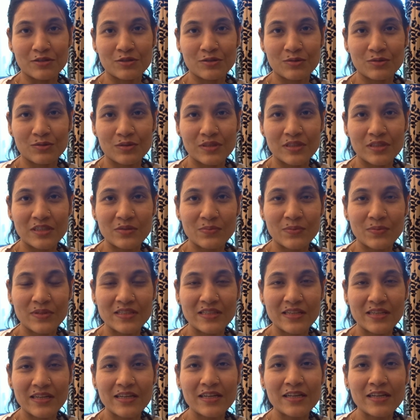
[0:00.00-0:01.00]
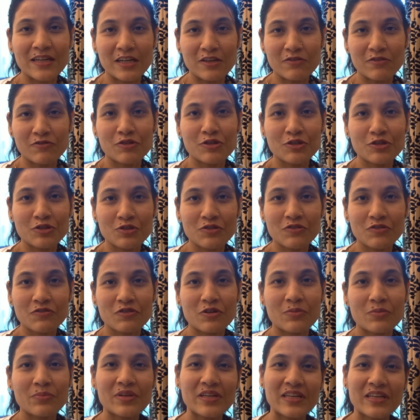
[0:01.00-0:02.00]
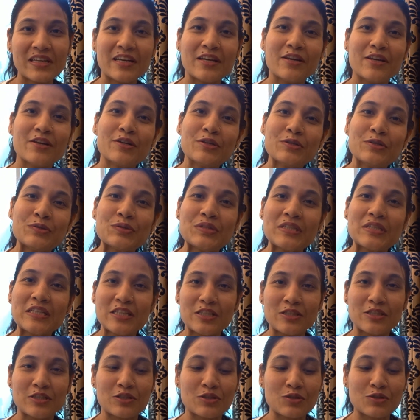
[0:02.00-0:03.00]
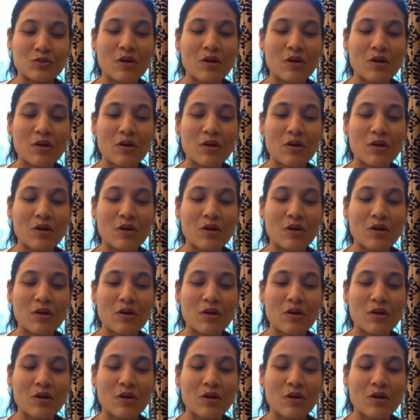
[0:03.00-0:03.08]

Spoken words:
So it's basically converts you from a healer to teacher.